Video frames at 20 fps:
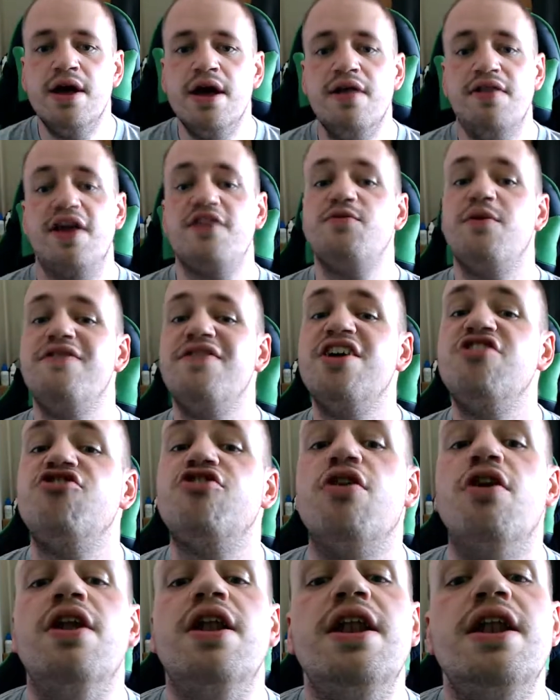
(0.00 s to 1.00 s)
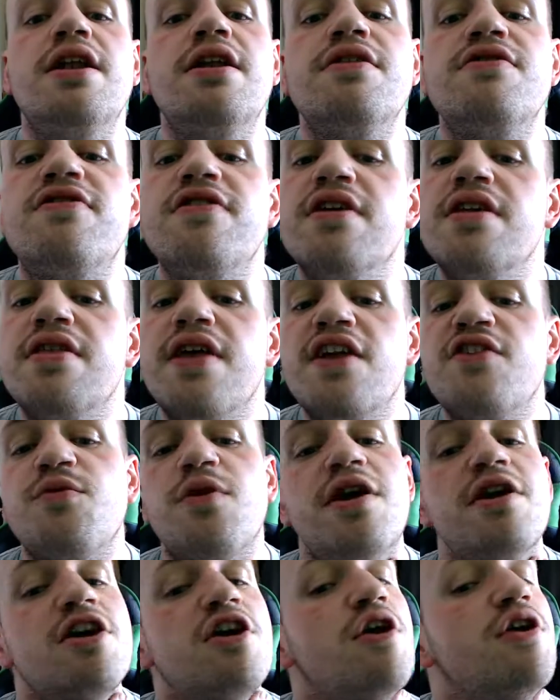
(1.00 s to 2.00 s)
That's why I've actually that's
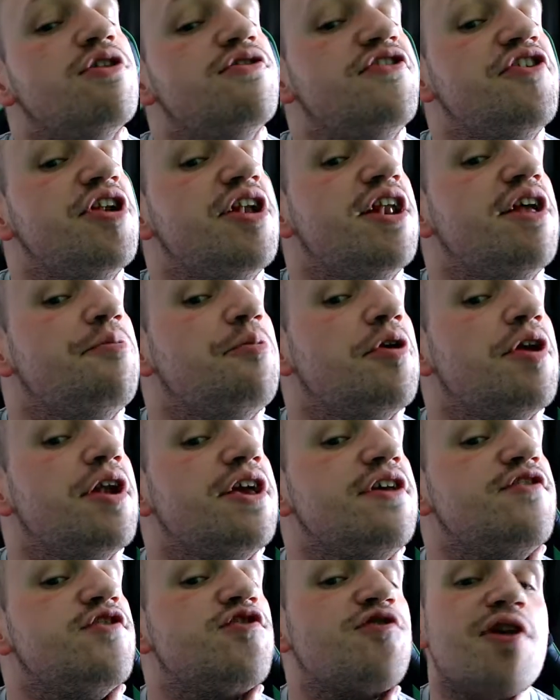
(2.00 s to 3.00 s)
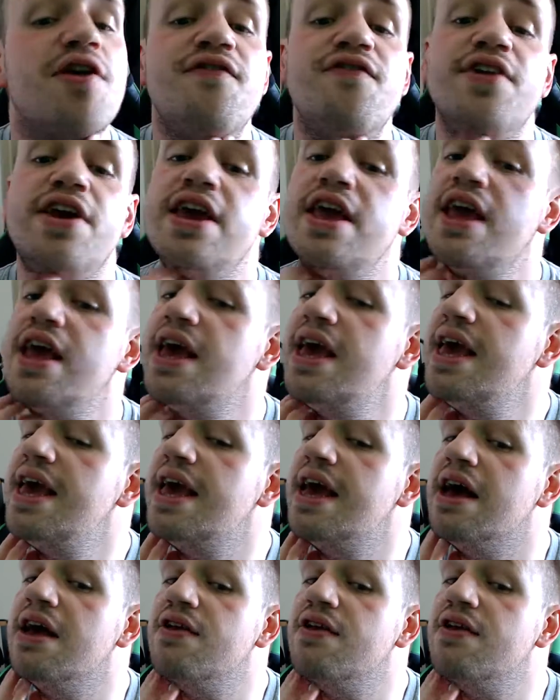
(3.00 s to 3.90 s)
why I got deliberately scruffy here.